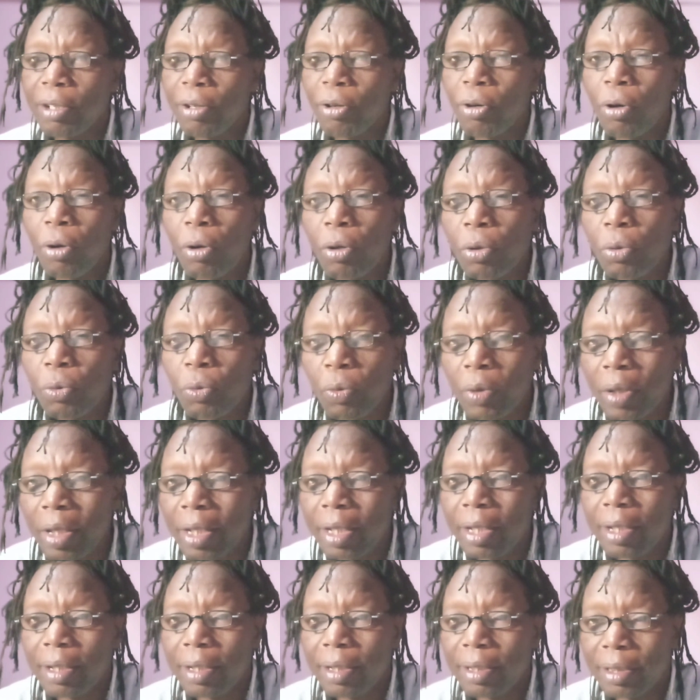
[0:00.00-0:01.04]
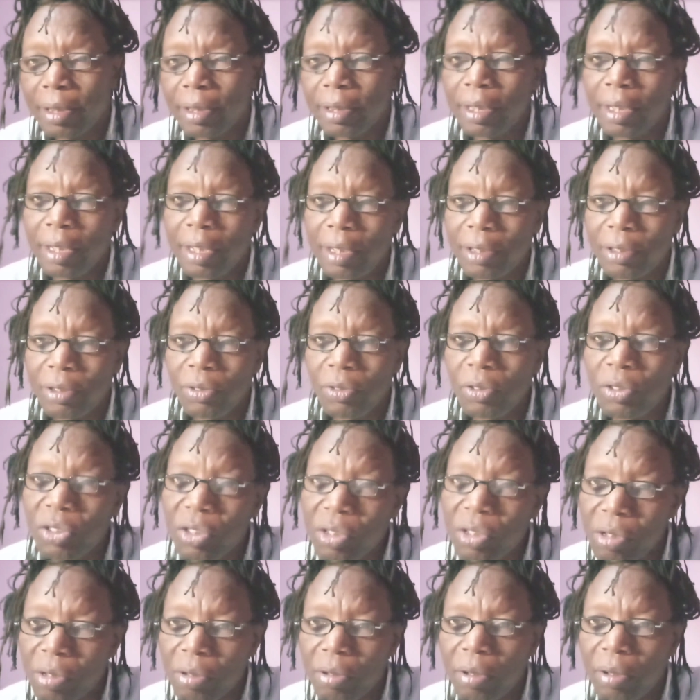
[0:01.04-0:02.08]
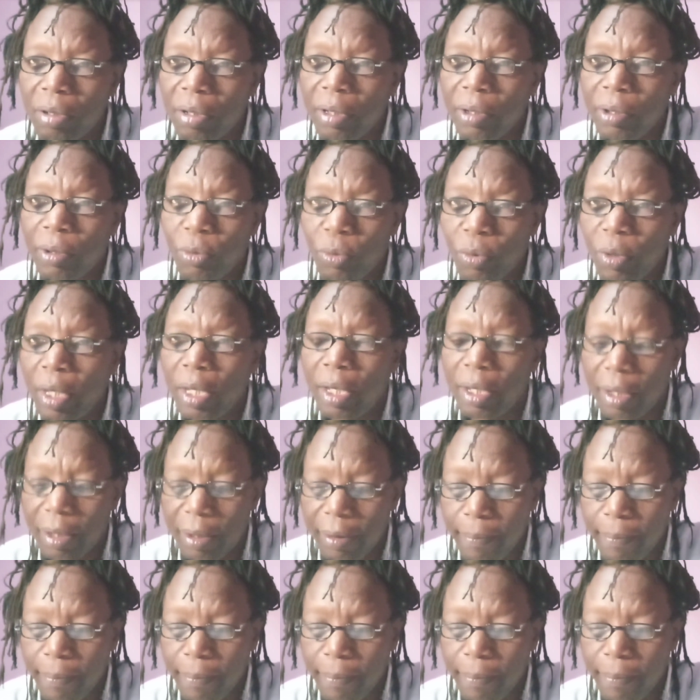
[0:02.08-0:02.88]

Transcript: all weak interaction, not strong, weak,